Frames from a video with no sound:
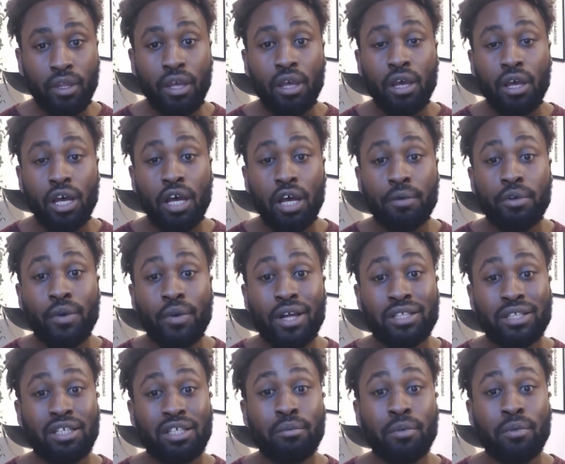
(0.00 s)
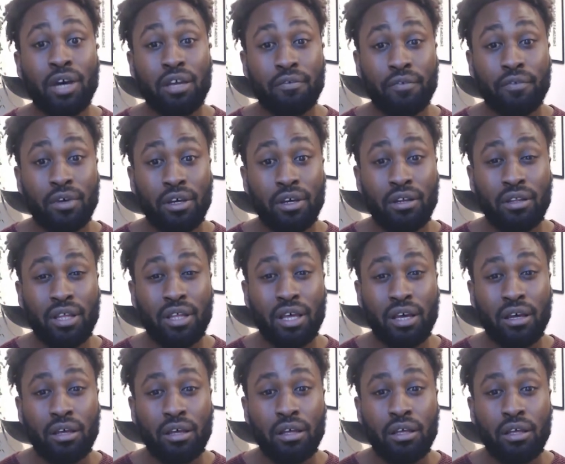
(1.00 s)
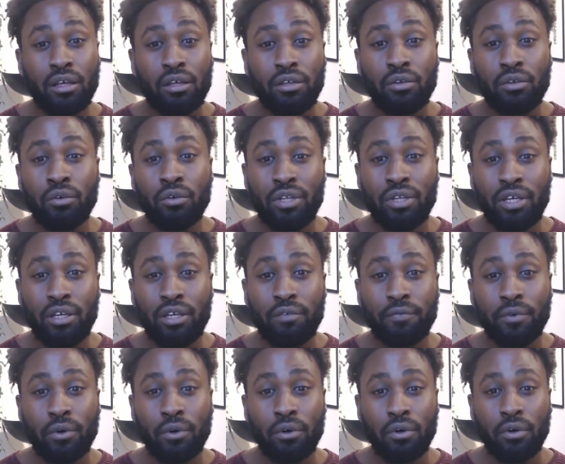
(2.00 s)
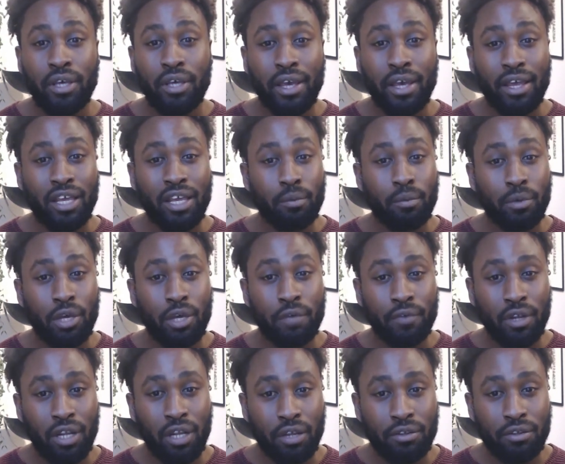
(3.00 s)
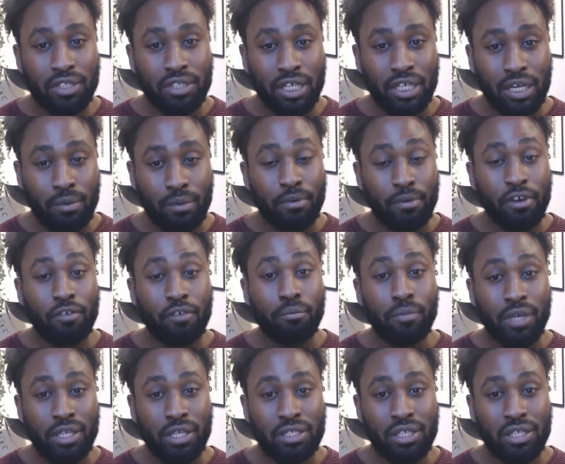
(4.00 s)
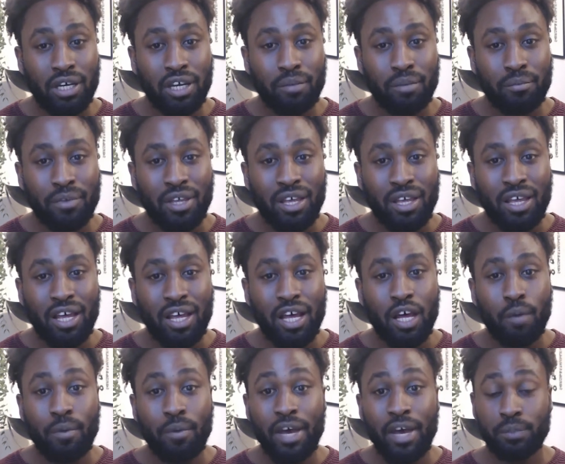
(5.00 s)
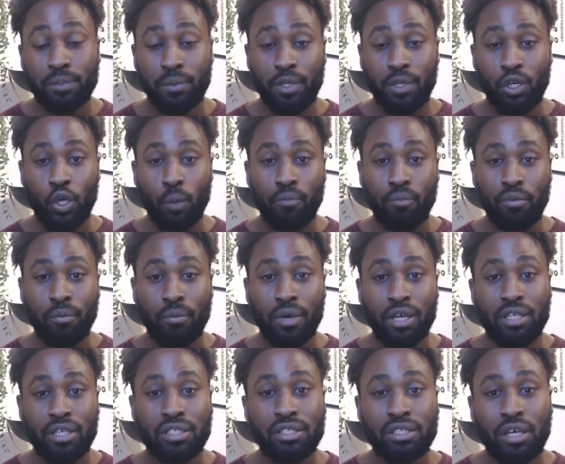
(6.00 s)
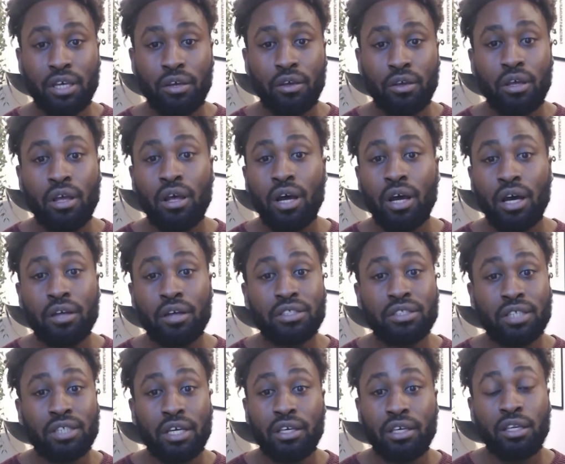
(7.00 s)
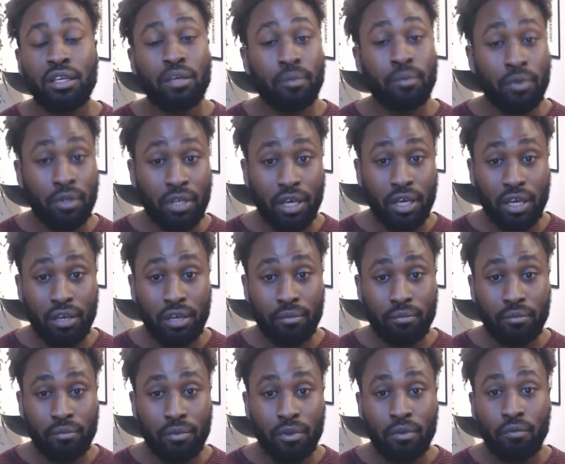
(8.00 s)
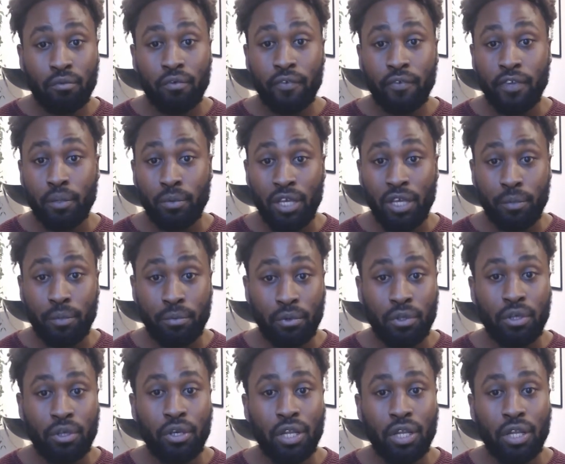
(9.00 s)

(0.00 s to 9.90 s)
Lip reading: you actually might find that your need for getting a bit of alone time, a bit of me time, has been compromised. So I'd say communicate with the people who you